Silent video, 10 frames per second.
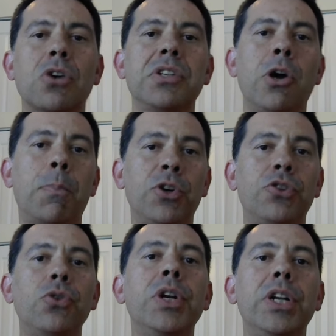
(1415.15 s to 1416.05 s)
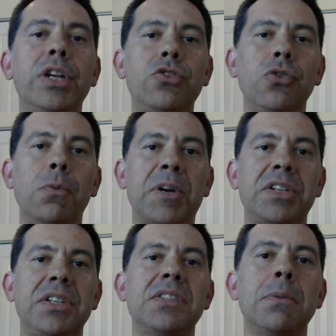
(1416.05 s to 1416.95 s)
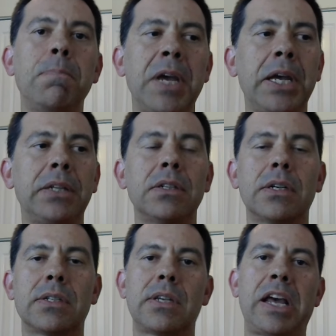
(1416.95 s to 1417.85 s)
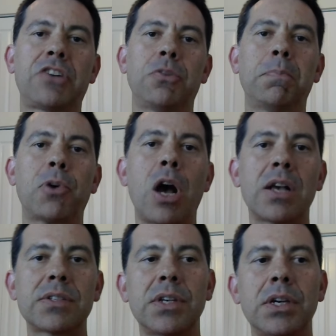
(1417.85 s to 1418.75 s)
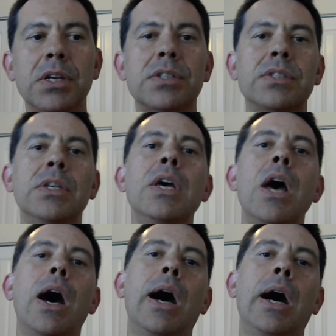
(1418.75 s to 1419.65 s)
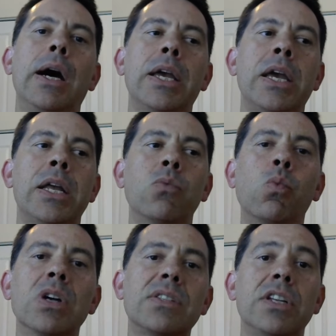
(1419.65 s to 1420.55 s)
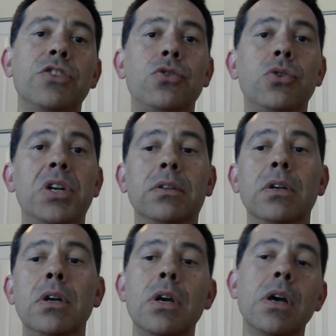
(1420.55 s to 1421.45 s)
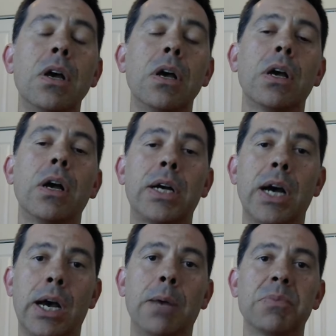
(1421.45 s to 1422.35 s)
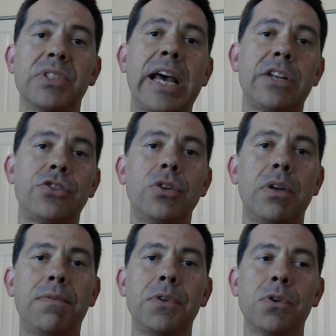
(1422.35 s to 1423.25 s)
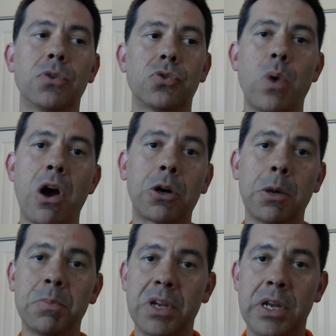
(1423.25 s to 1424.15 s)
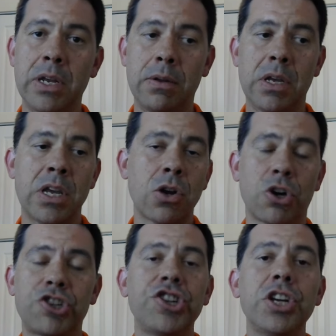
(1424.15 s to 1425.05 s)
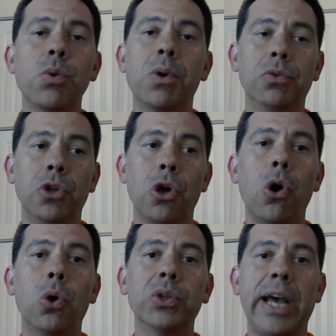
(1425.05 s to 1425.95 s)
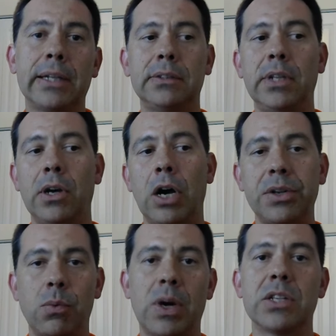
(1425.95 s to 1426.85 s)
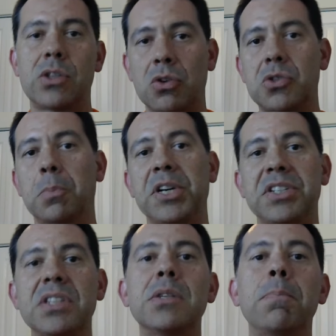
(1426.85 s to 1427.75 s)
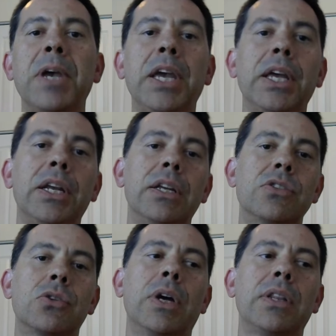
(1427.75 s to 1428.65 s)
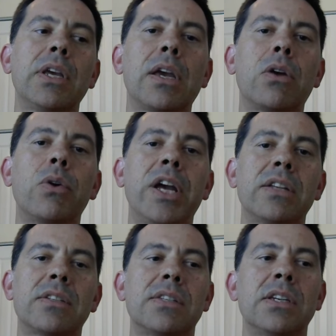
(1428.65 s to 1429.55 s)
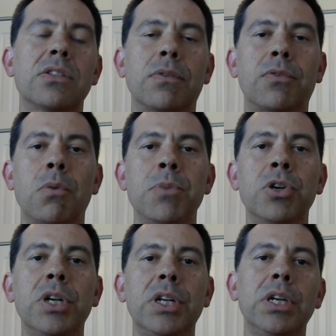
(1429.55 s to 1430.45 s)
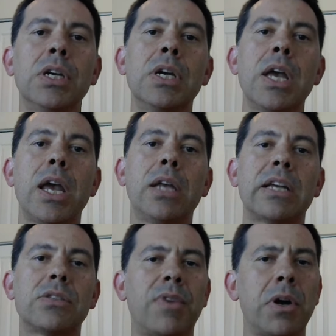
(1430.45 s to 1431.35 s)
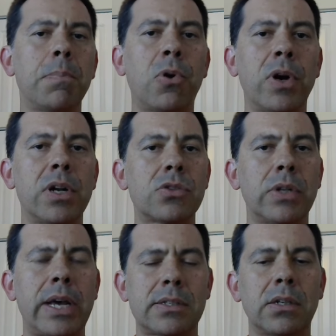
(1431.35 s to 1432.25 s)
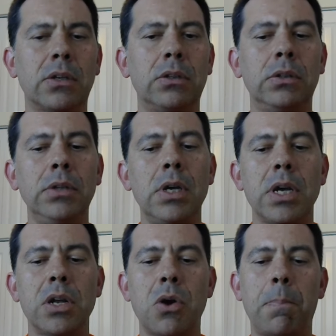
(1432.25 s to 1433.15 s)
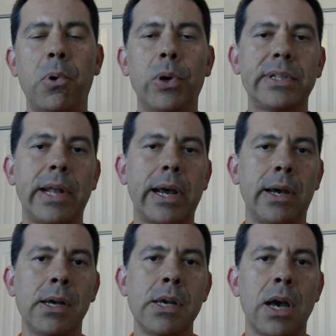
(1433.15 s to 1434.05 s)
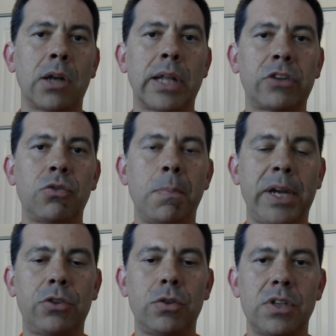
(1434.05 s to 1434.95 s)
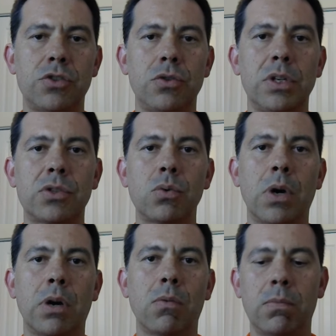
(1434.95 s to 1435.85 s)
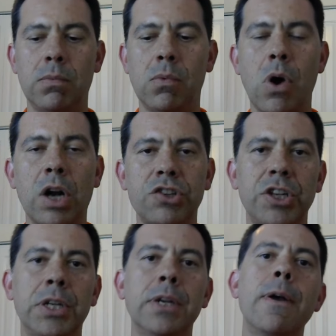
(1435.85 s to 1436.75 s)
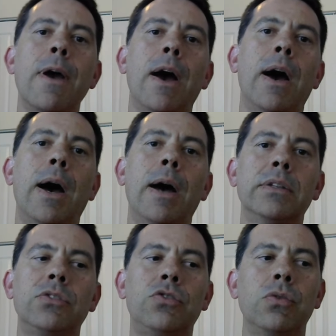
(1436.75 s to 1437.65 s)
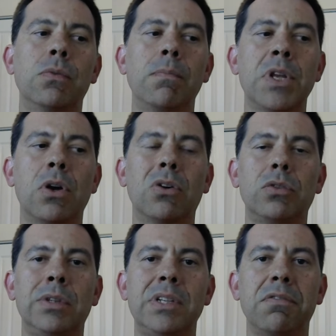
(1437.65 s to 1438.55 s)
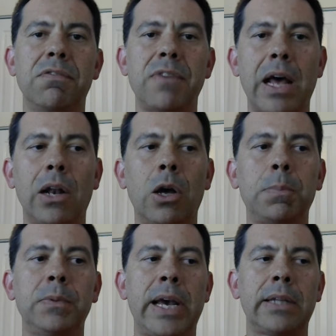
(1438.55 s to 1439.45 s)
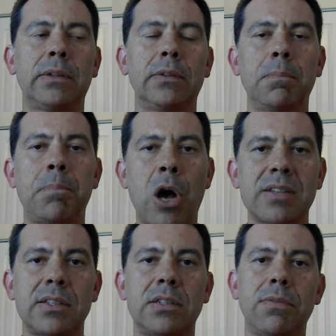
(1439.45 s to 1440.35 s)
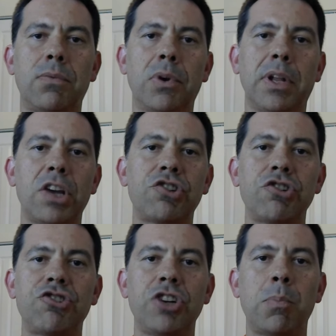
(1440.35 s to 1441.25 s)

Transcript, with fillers: the opportunity to participate in the selection process. Uh, and once the student comes, that student feels welcome. He, he or she will know that the other ones also participated. So I think it creates a sense of community and that's very important. So that's a, you know a point that I, I'd like to make to the students who are watching uh, to you know develop that positive relationship